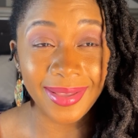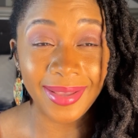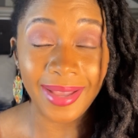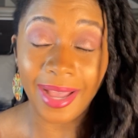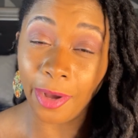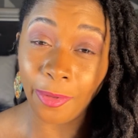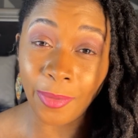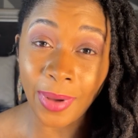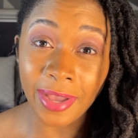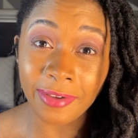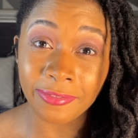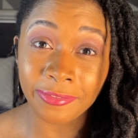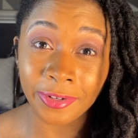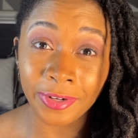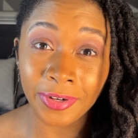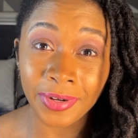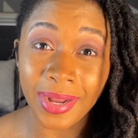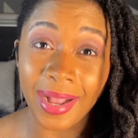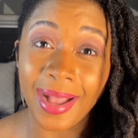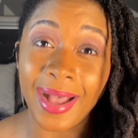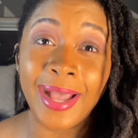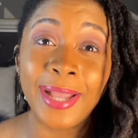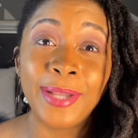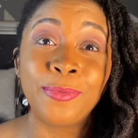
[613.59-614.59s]
However,
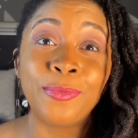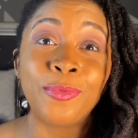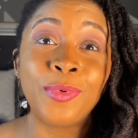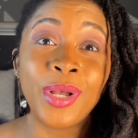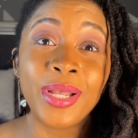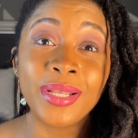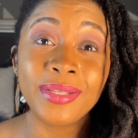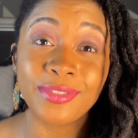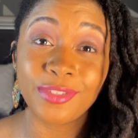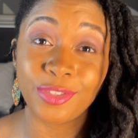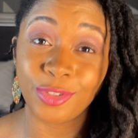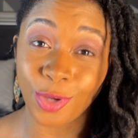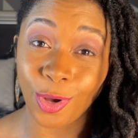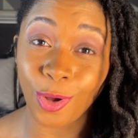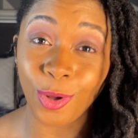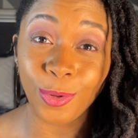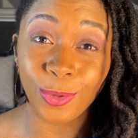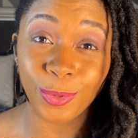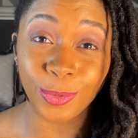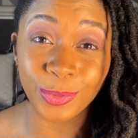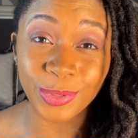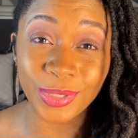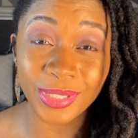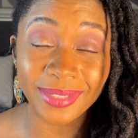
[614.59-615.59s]
I was
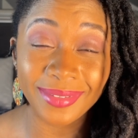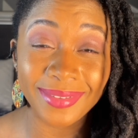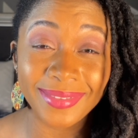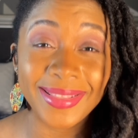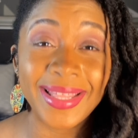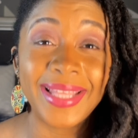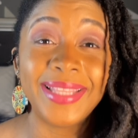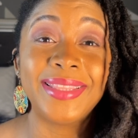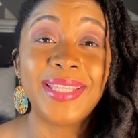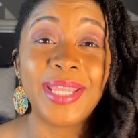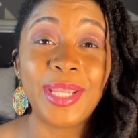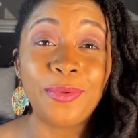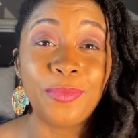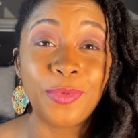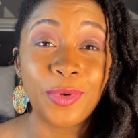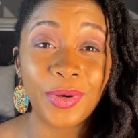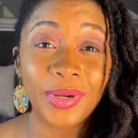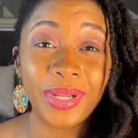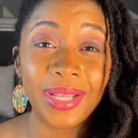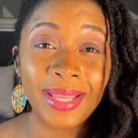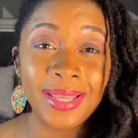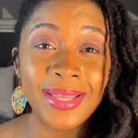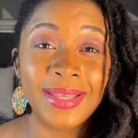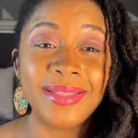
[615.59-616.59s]
told that they
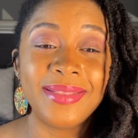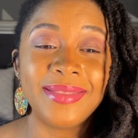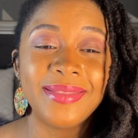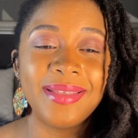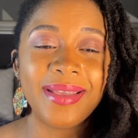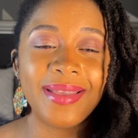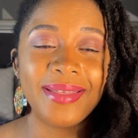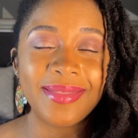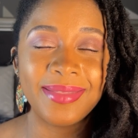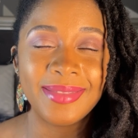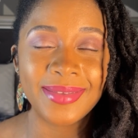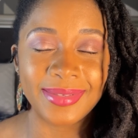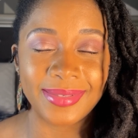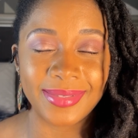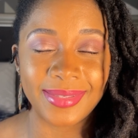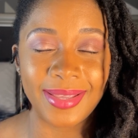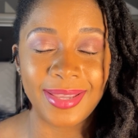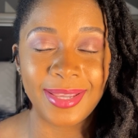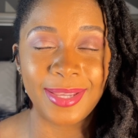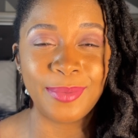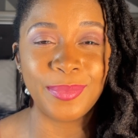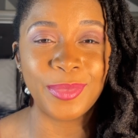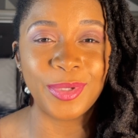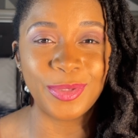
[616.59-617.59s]
were in the
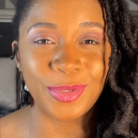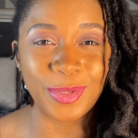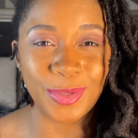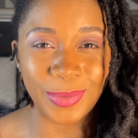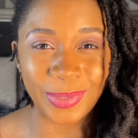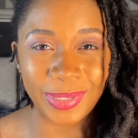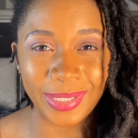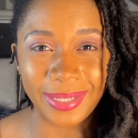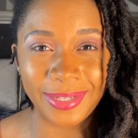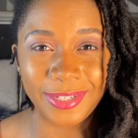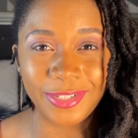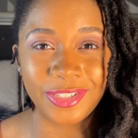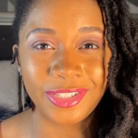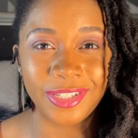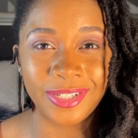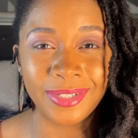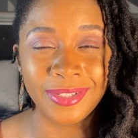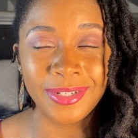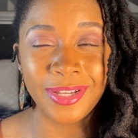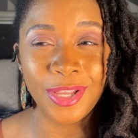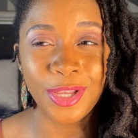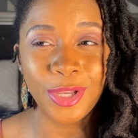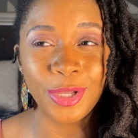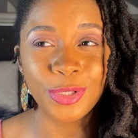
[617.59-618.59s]
same location.